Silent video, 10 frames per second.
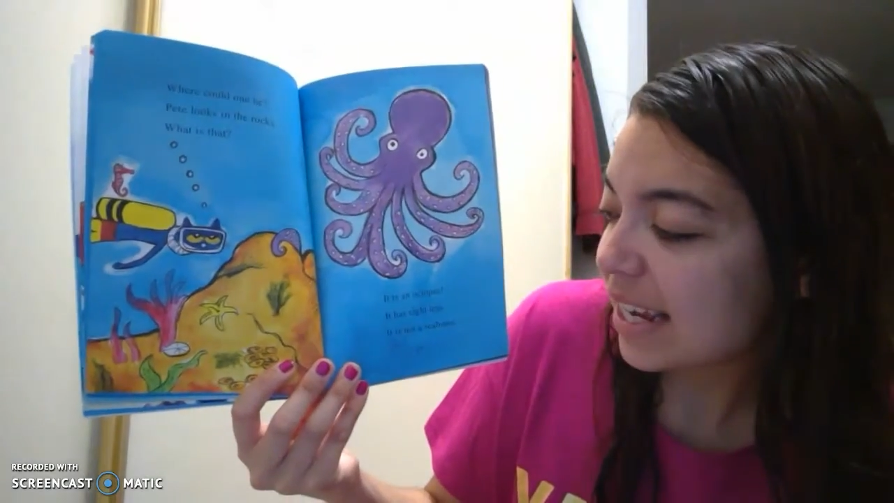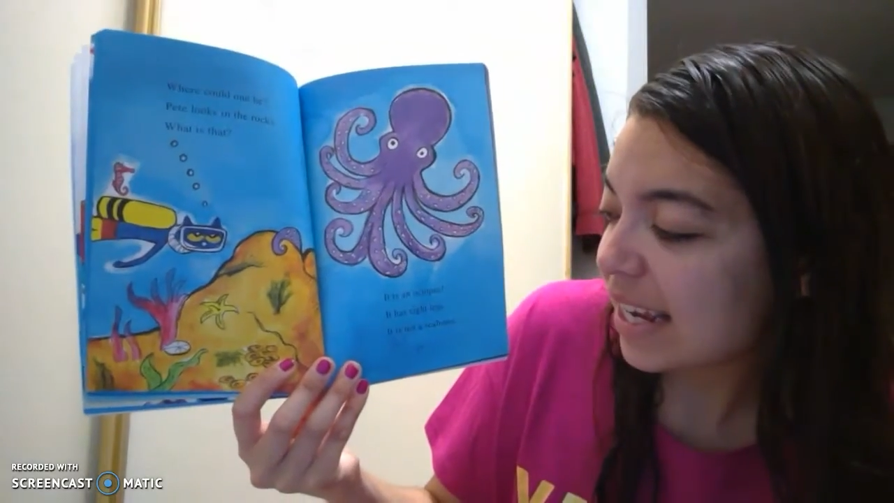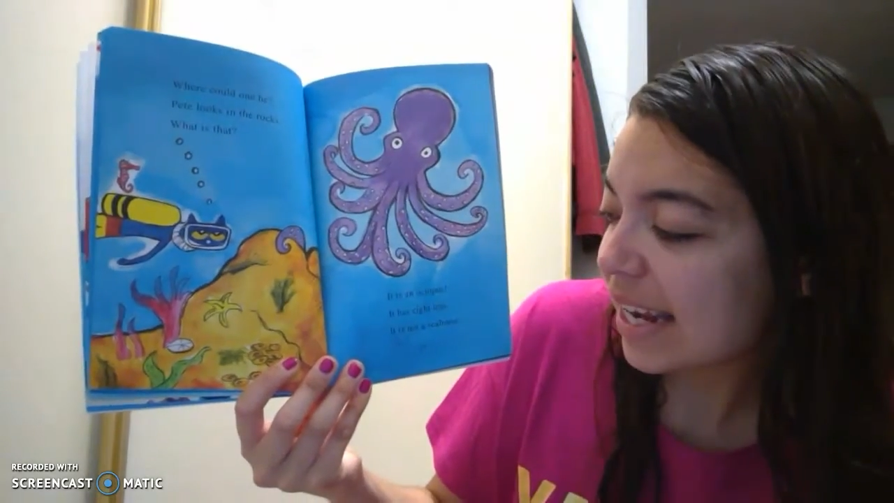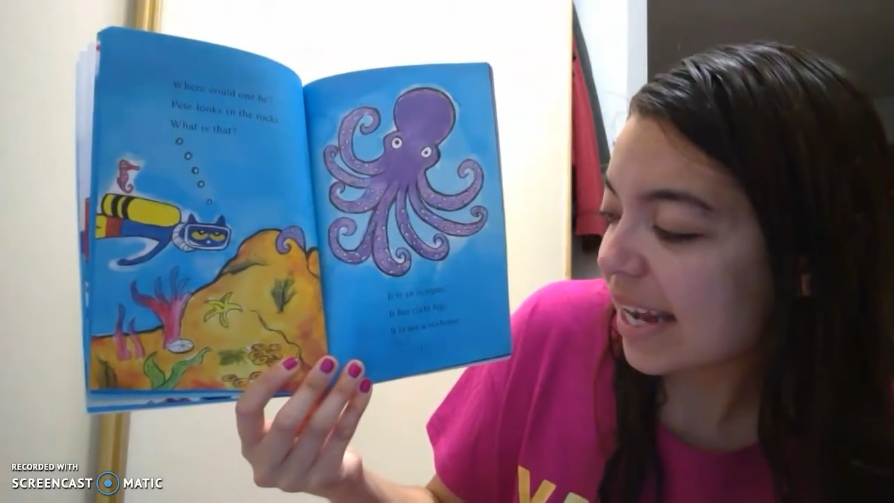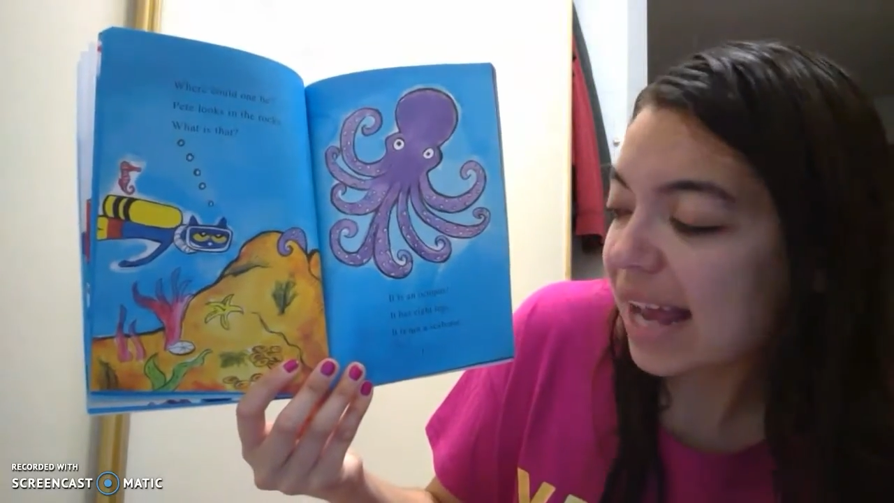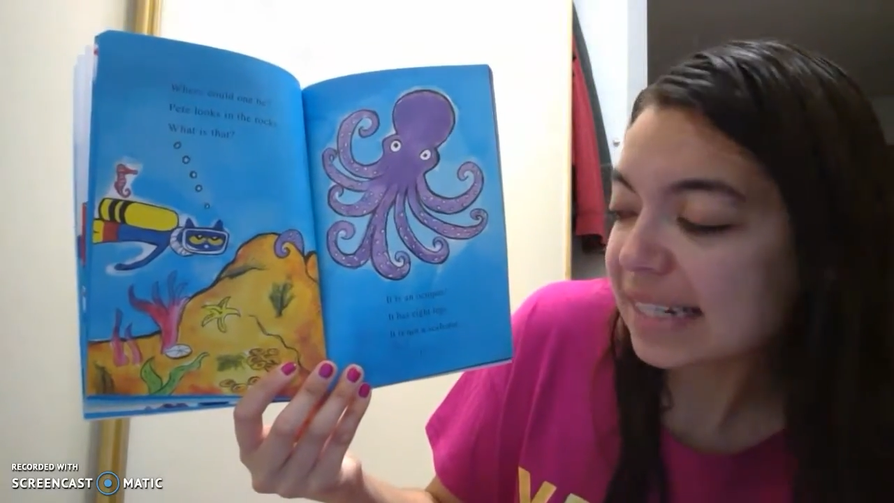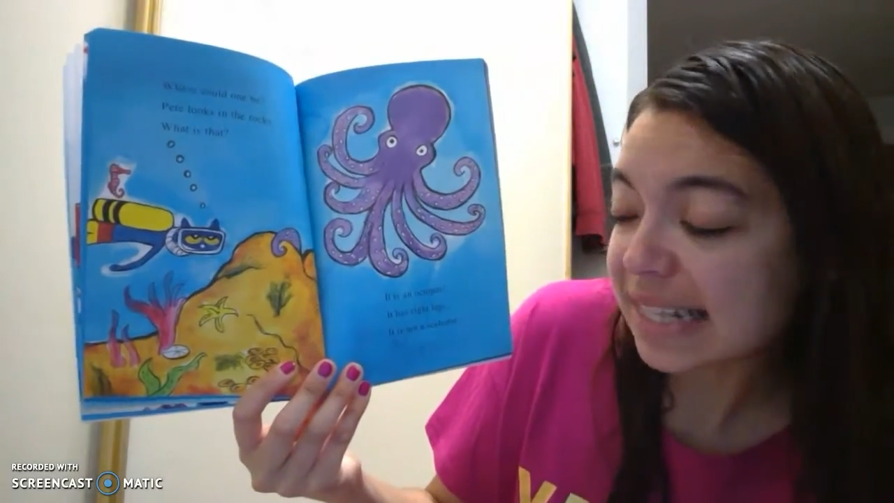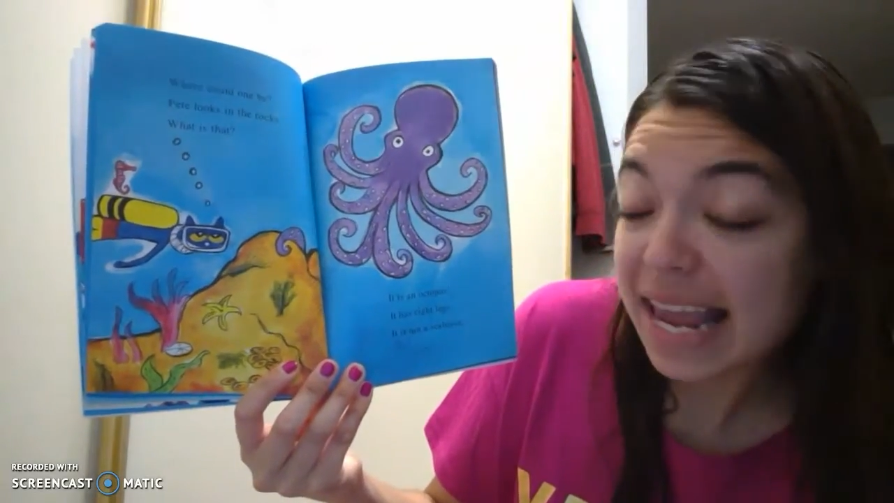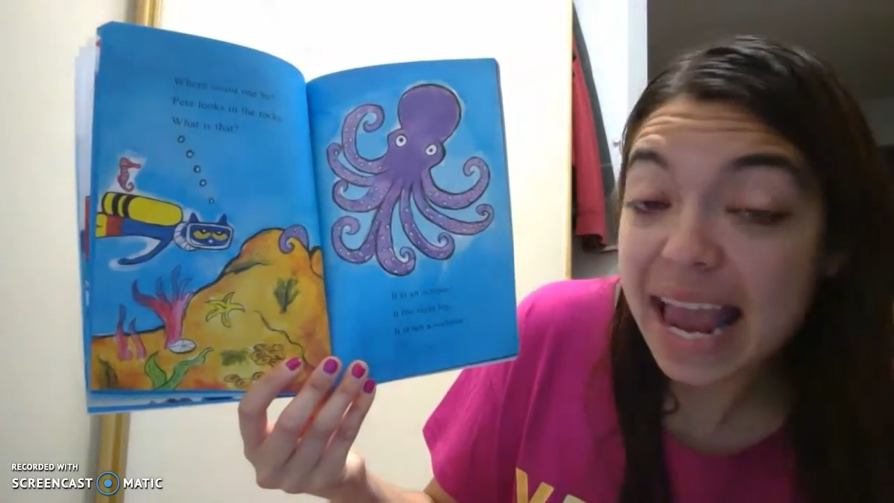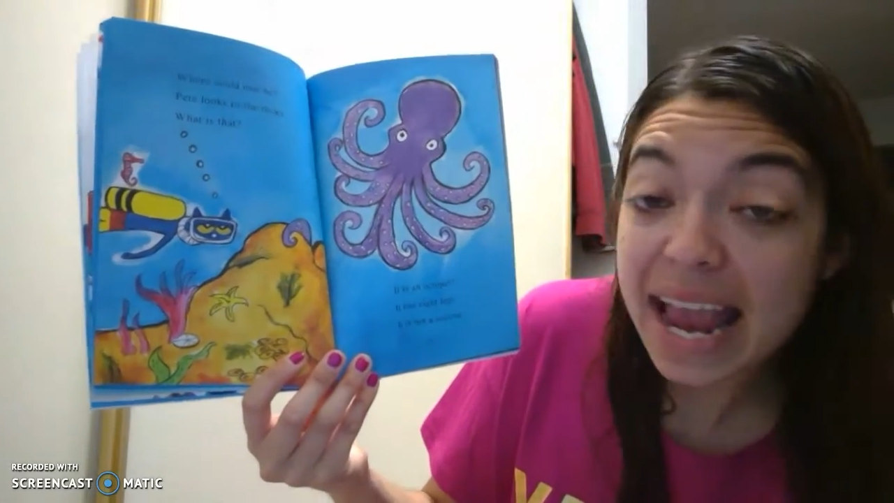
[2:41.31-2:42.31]
It
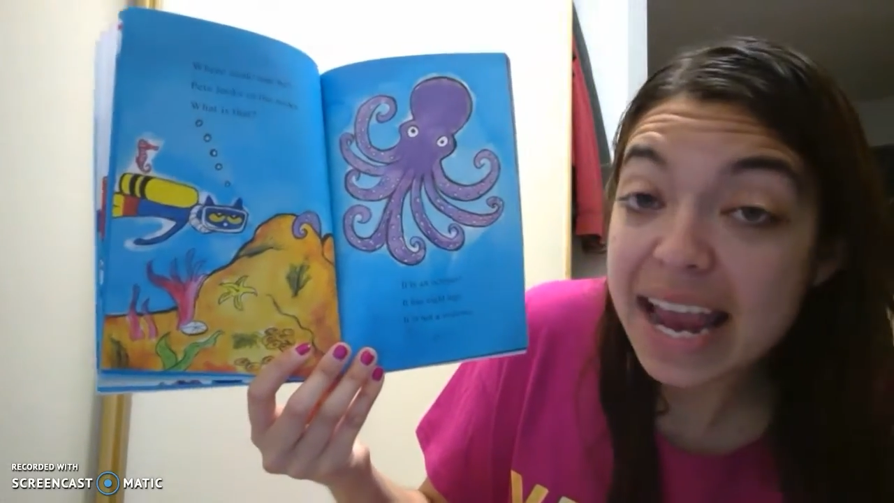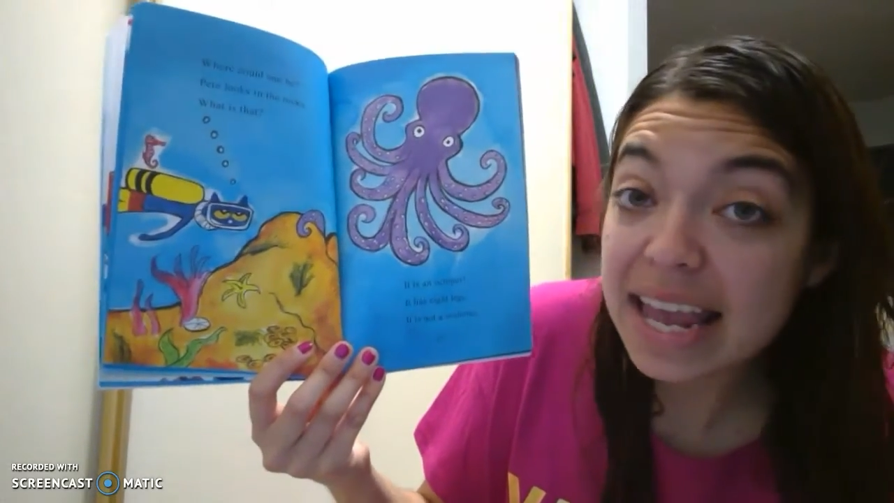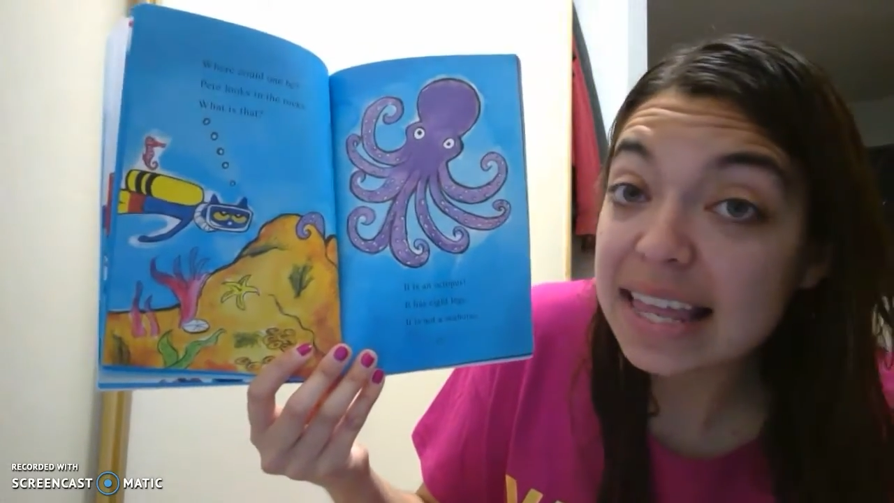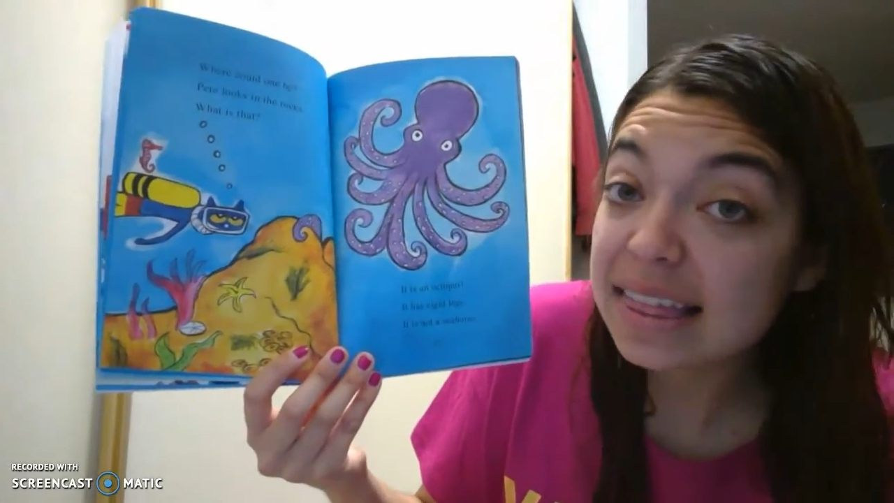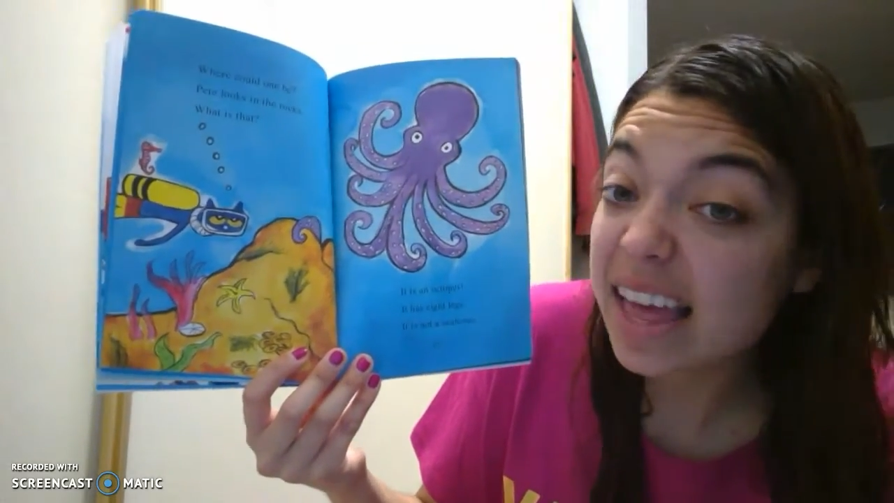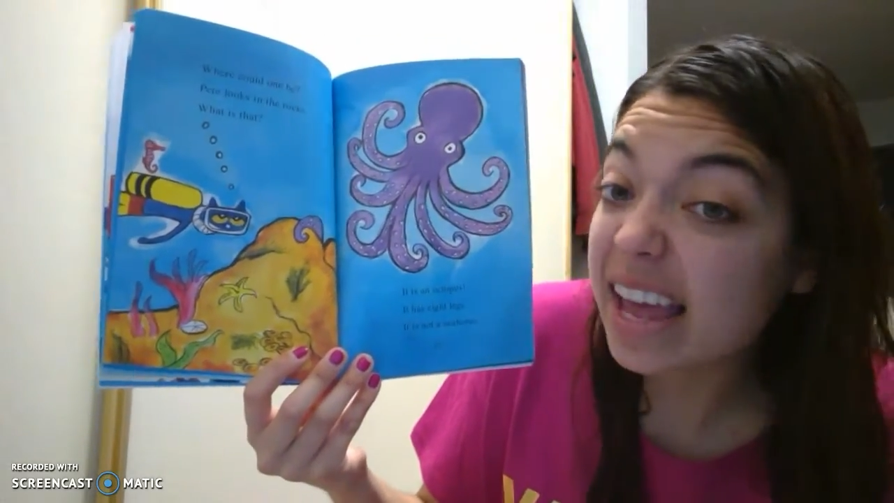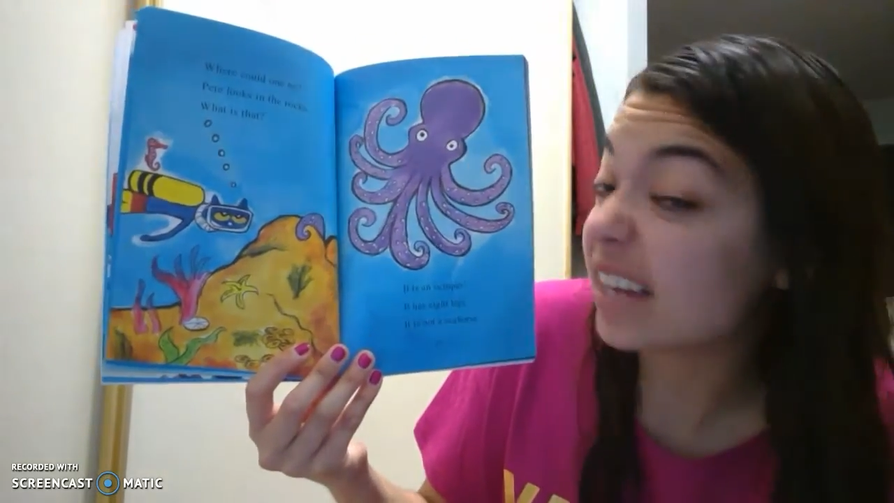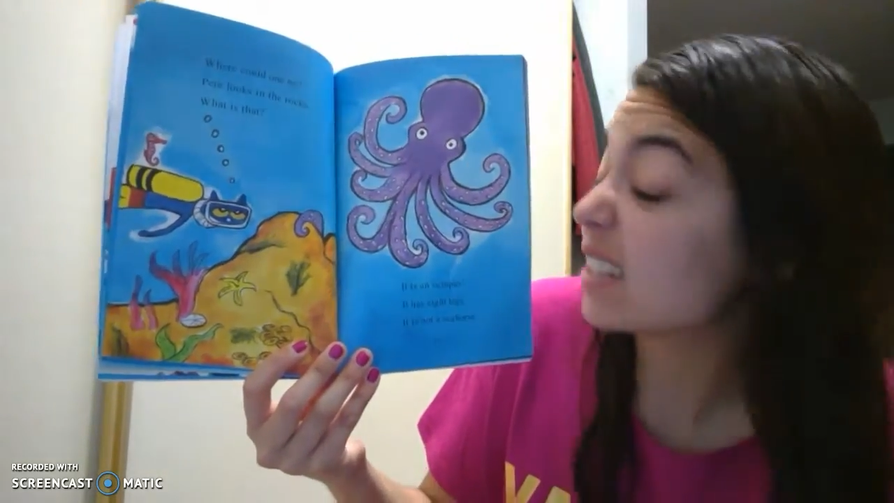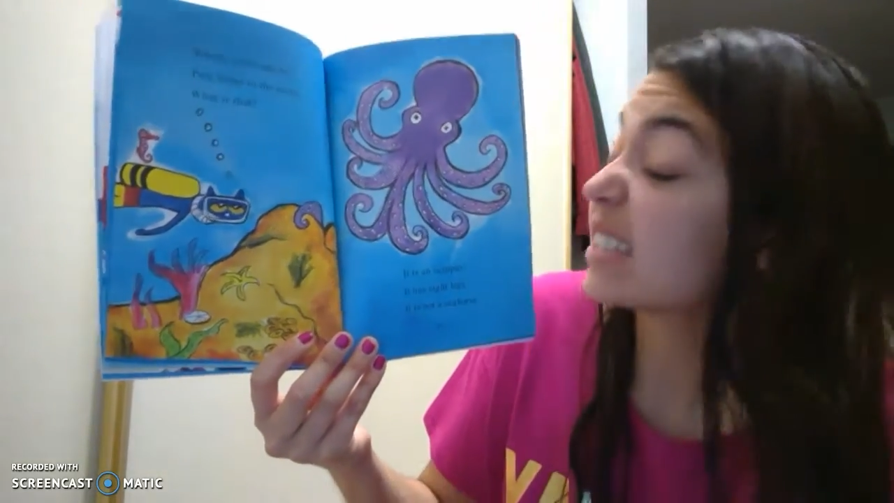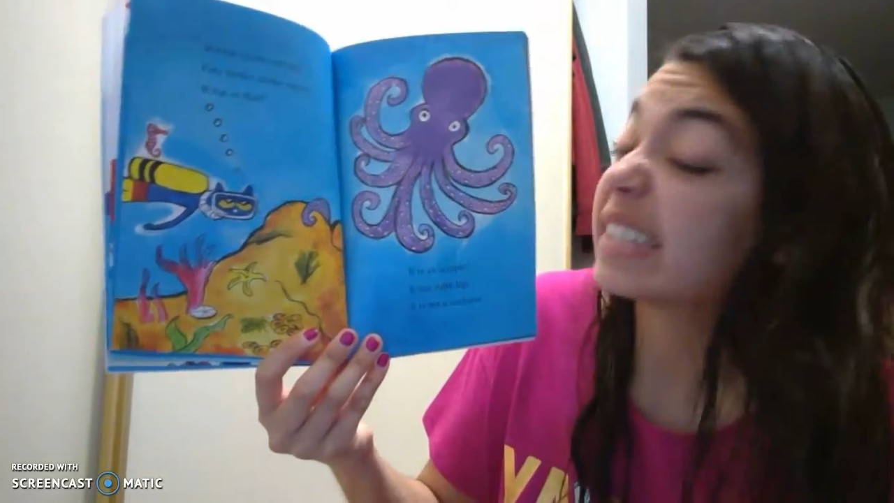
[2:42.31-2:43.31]
has 8
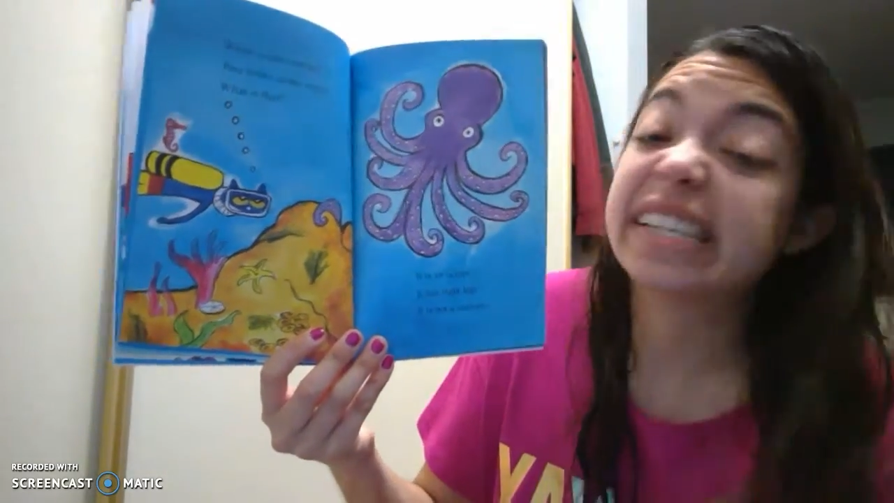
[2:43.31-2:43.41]
legs.